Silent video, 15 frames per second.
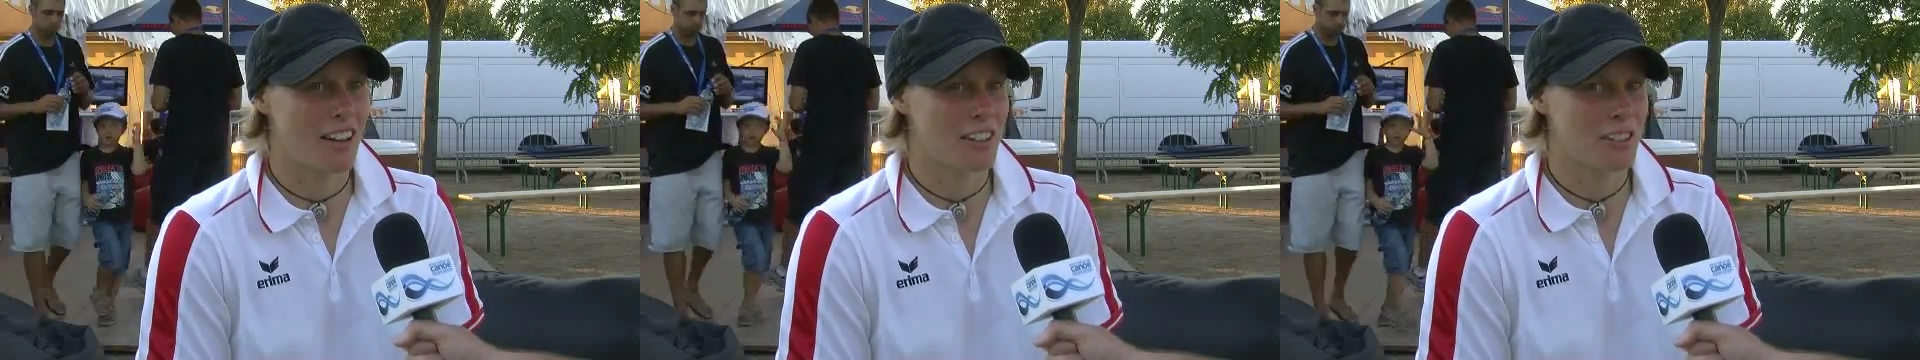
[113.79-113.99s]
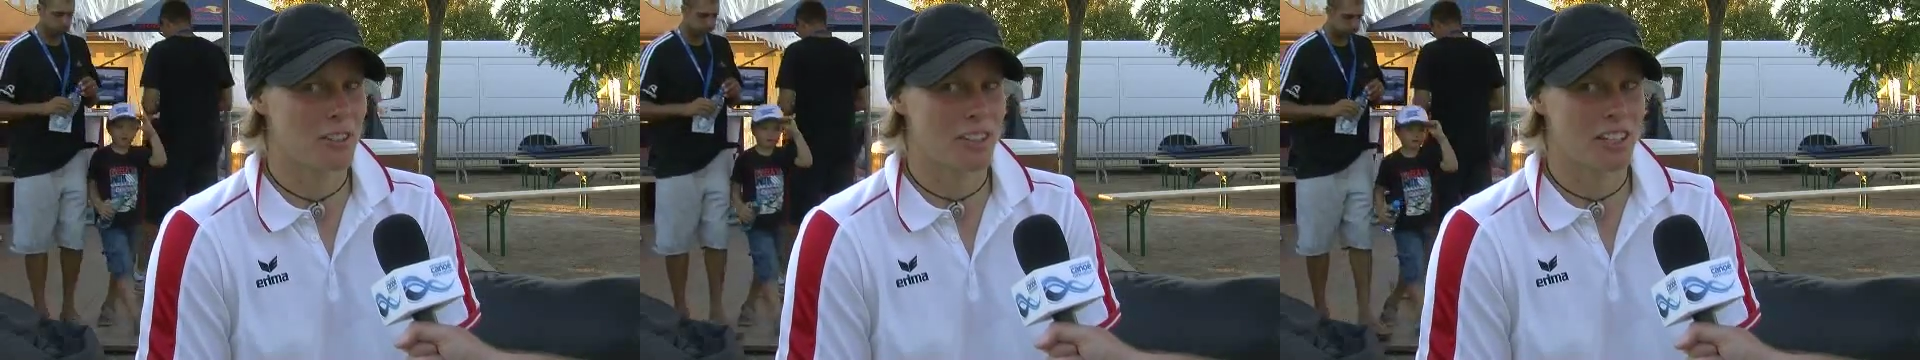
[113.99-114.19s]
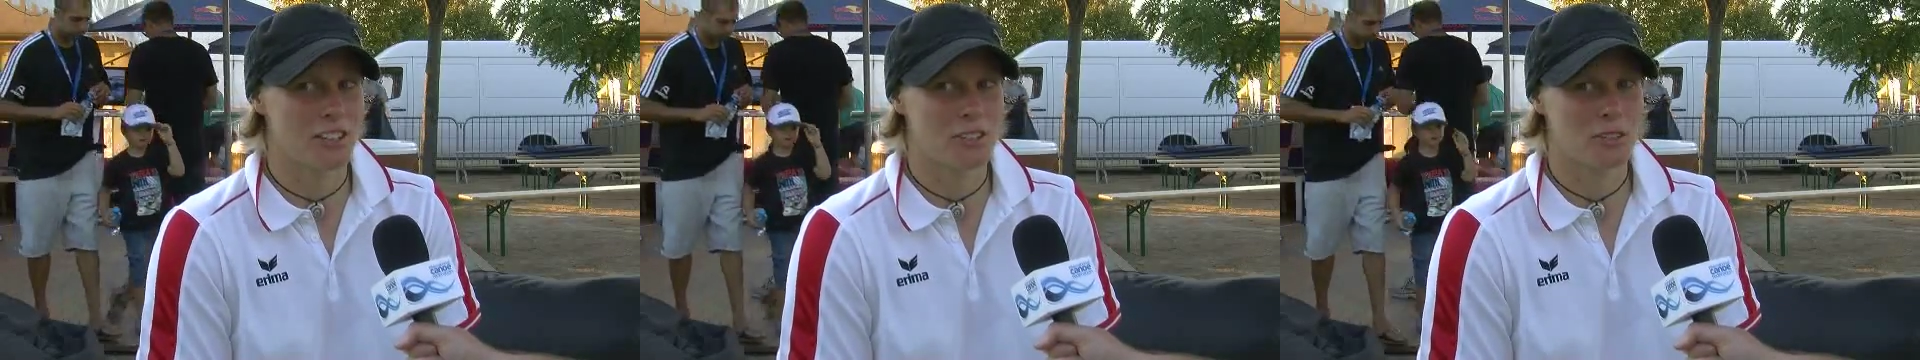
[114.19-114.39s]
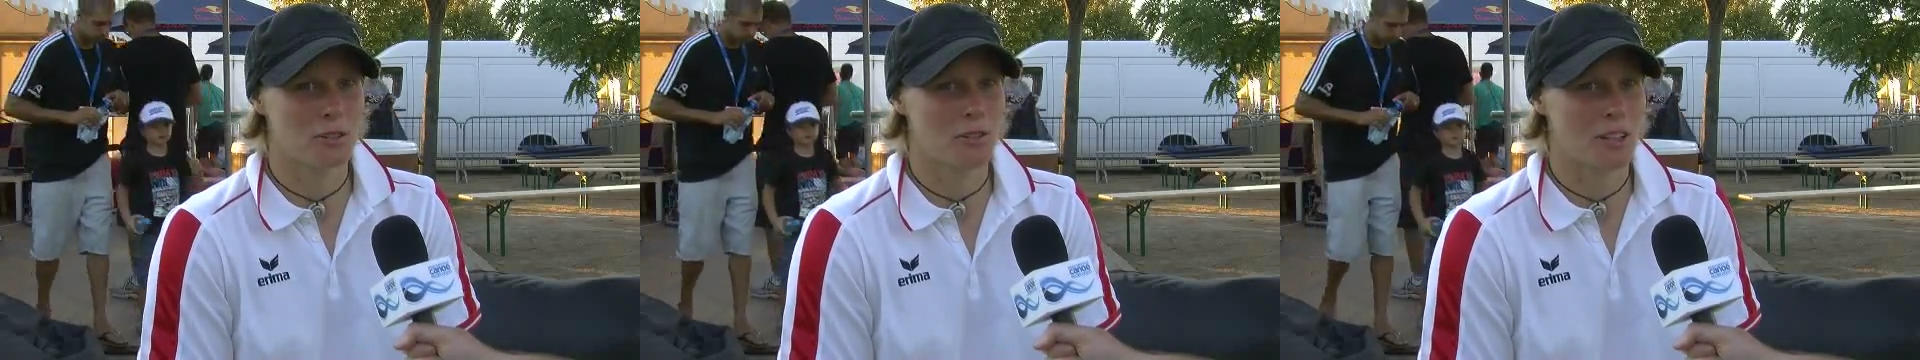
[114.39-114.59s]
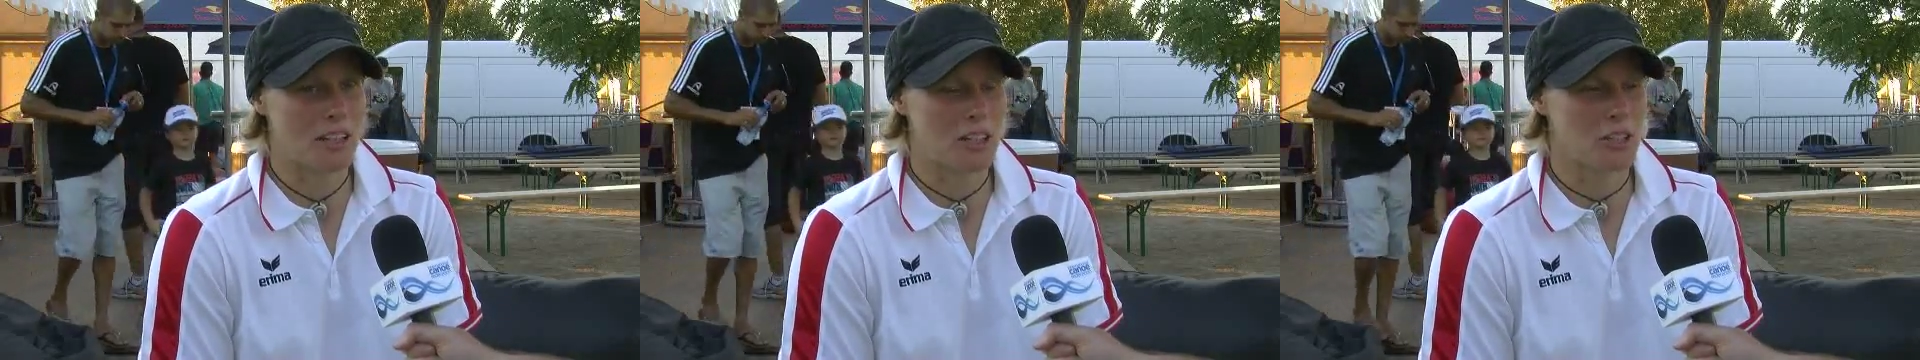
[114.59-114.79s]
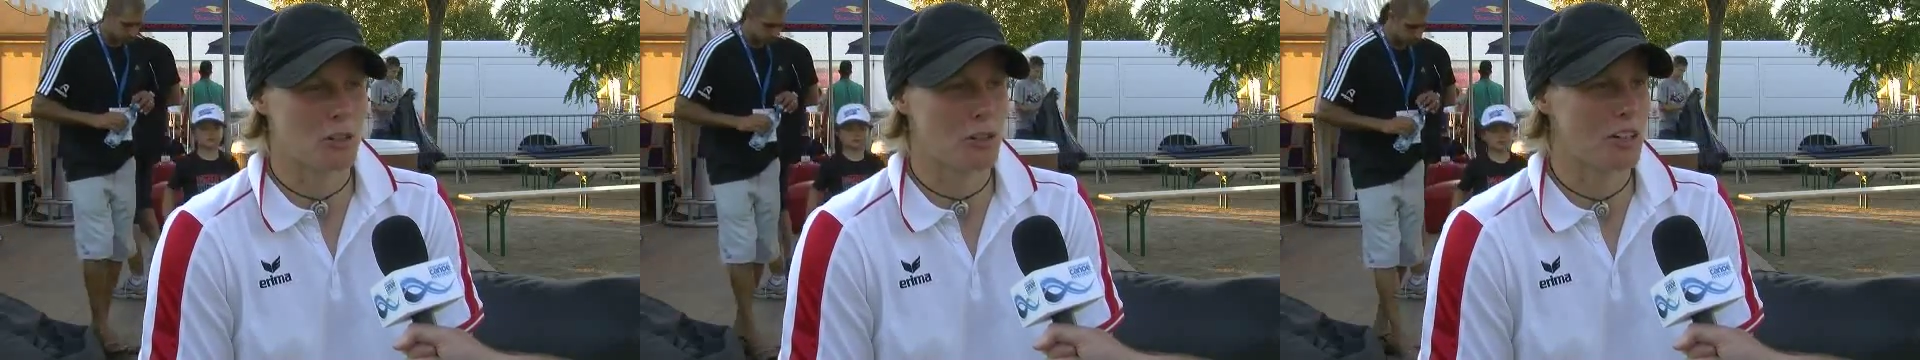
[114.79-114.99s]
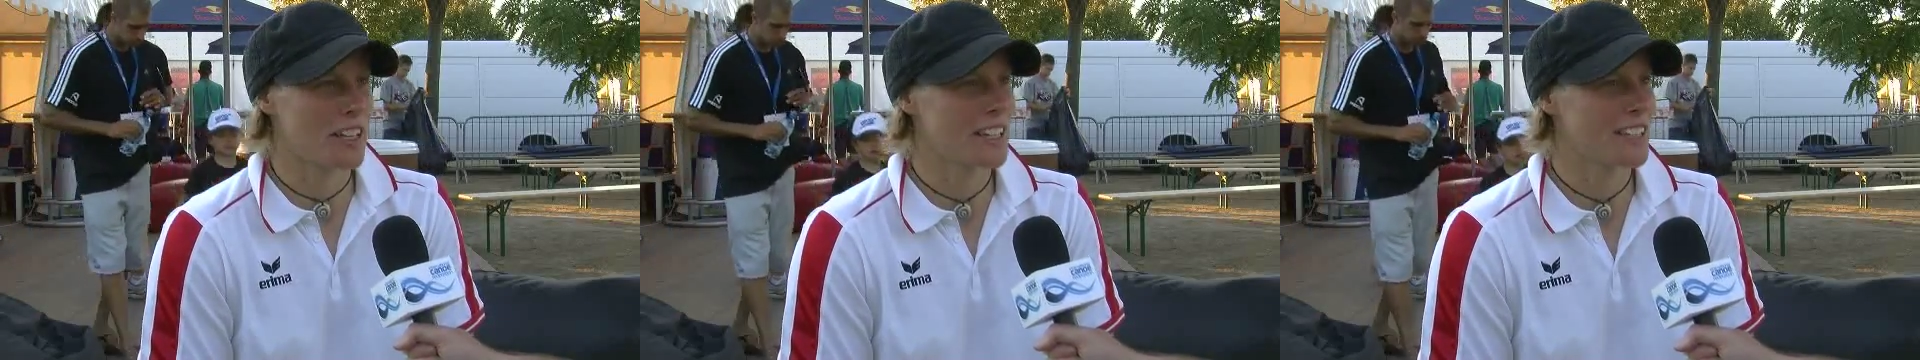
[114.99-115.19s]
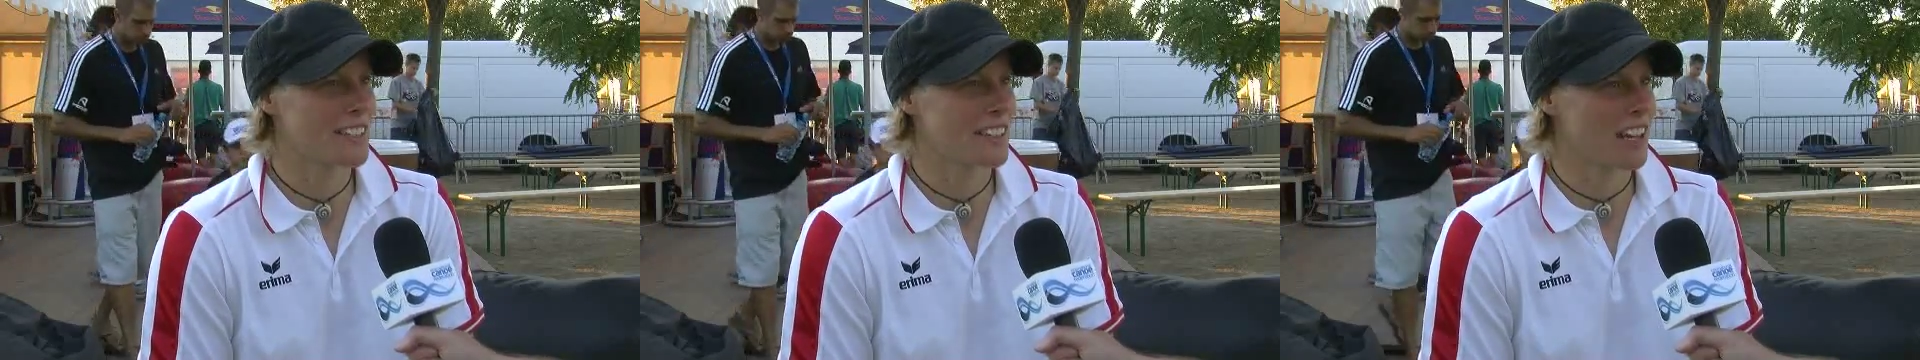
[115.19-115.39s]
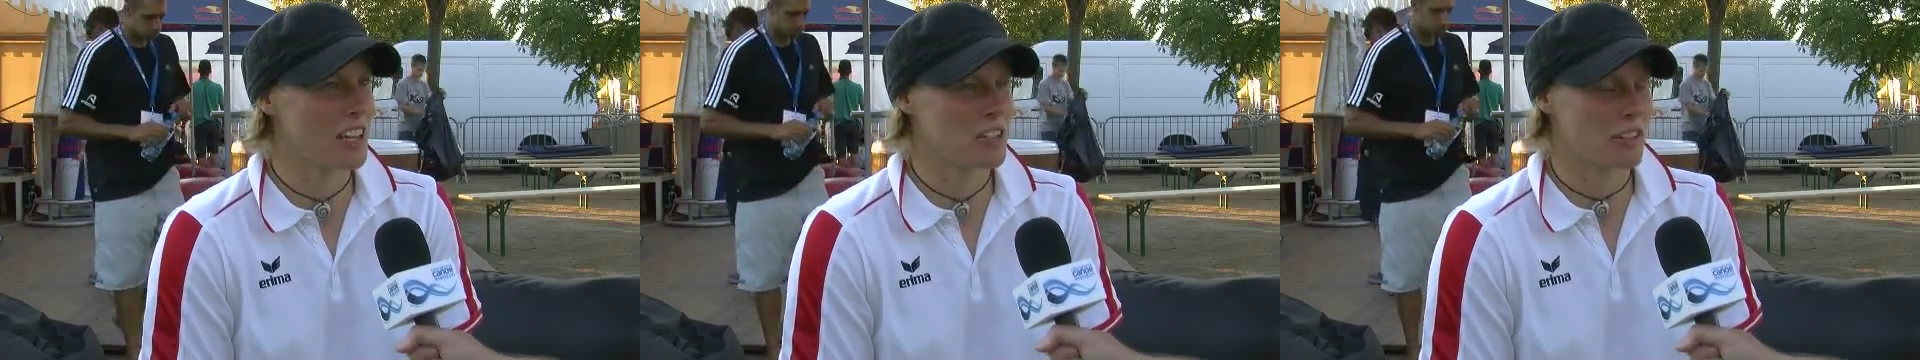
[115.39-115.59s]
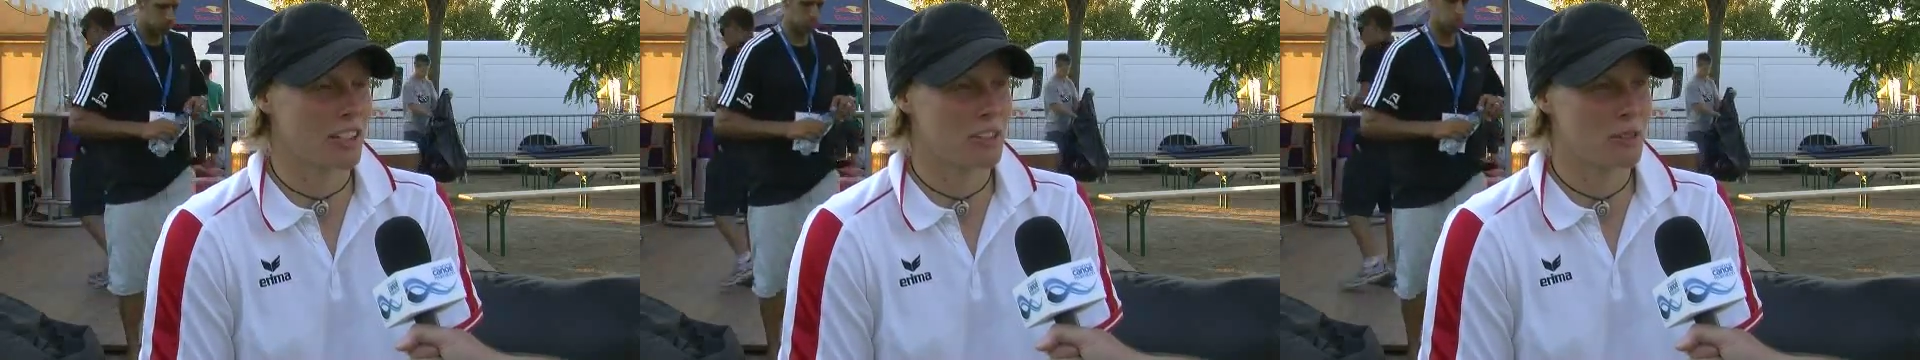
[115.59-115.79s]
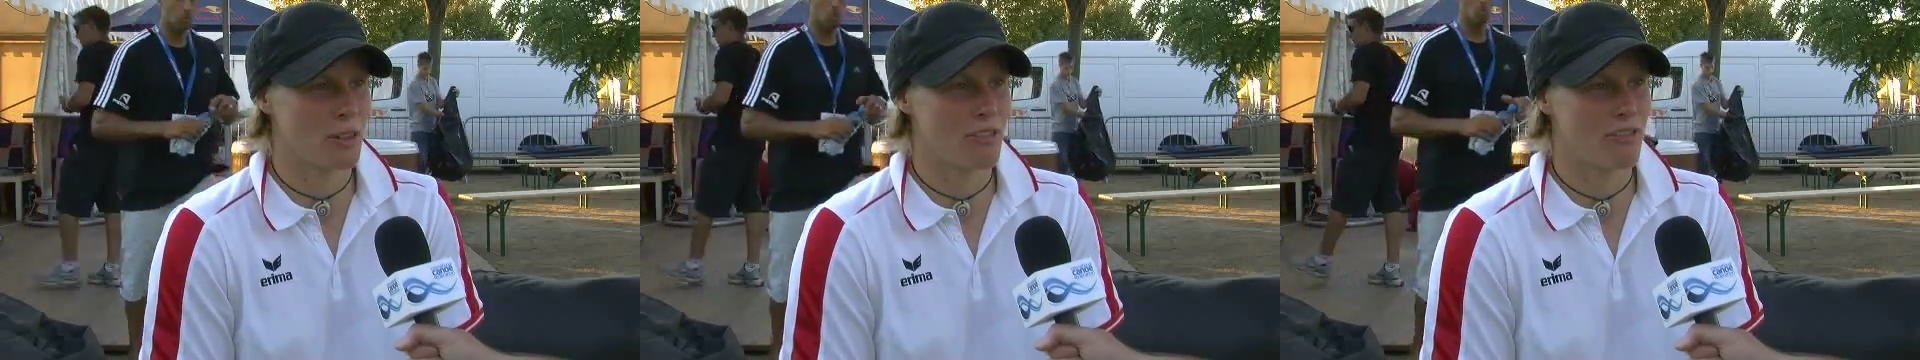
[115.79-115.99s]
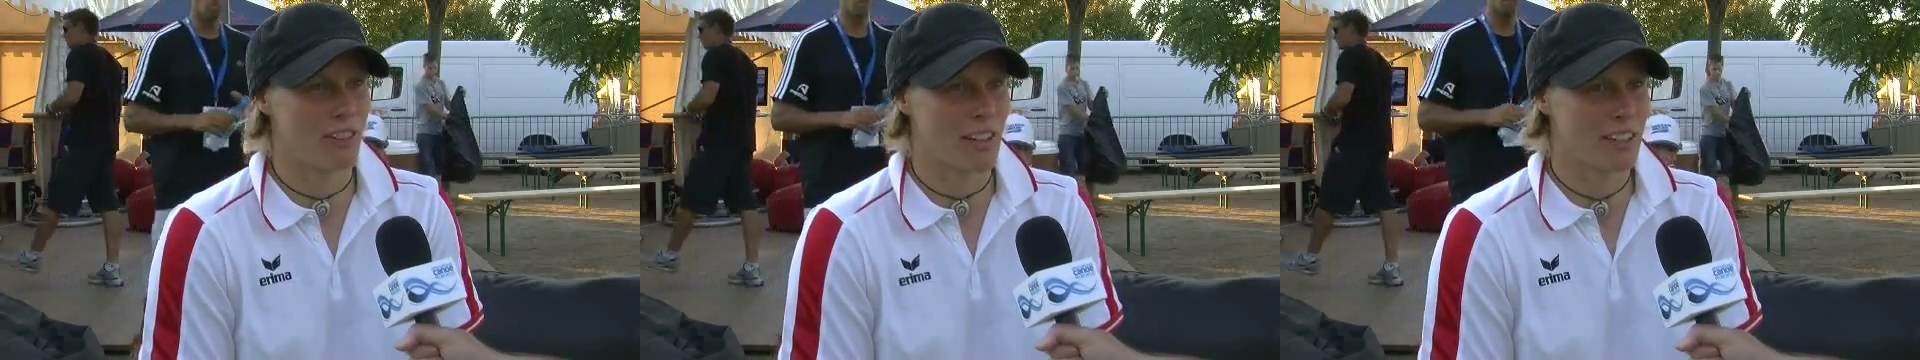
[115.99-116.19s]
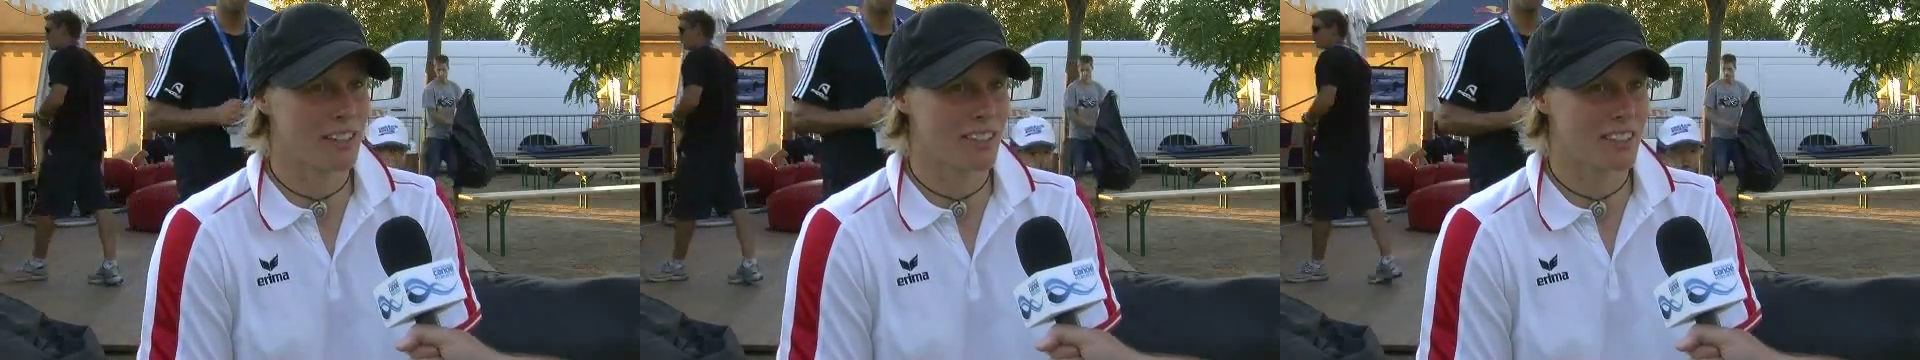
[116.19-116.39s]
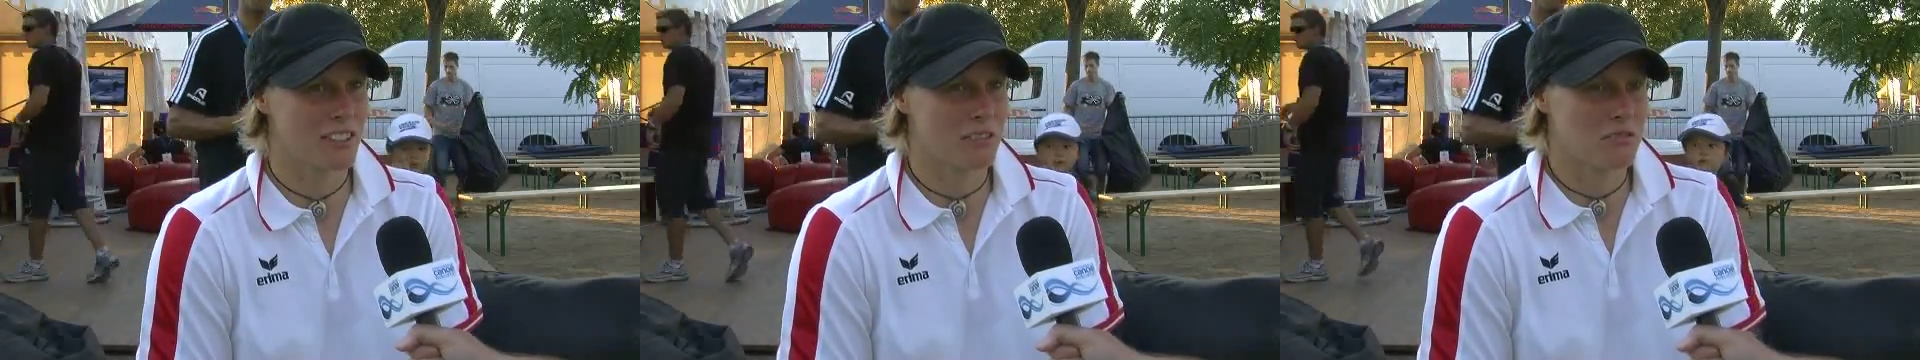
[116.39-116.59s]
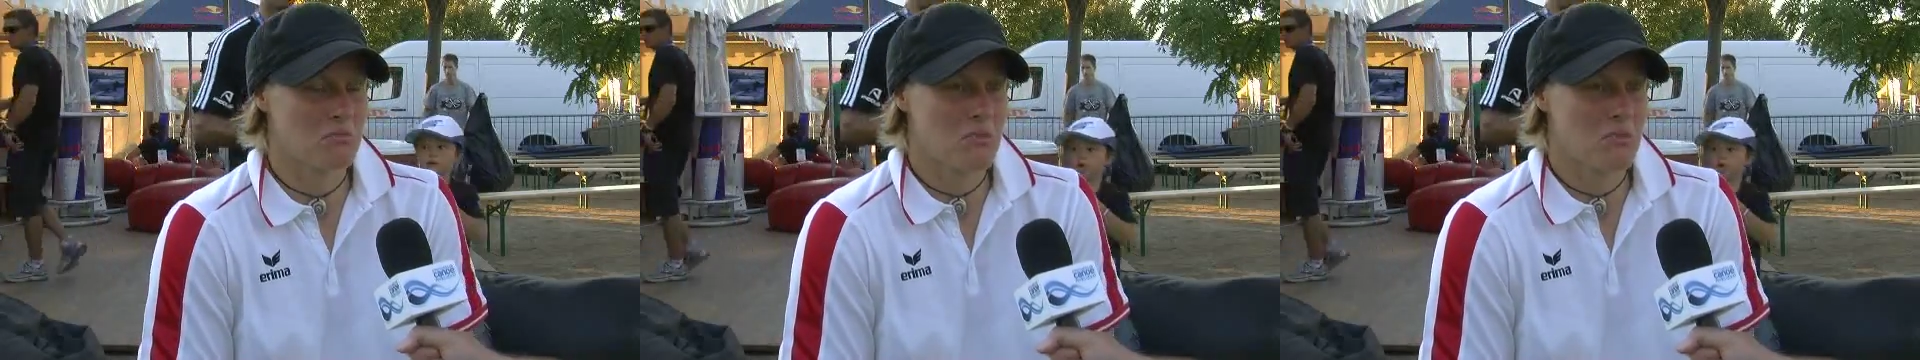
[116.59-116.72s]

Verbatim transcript: i try to enjoy it and i try to have fun and